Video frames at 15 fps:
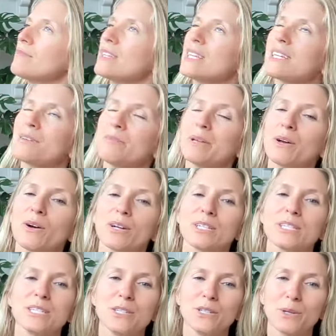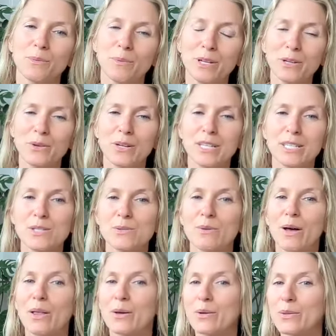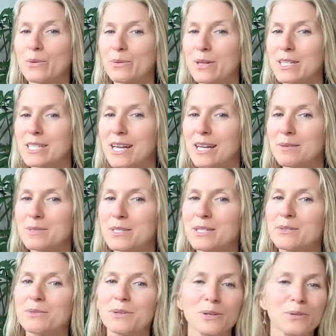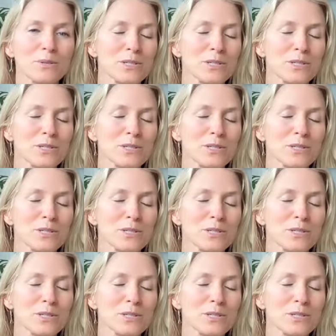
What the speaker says: It can be hard to do, but you can swallow 3 times in a row.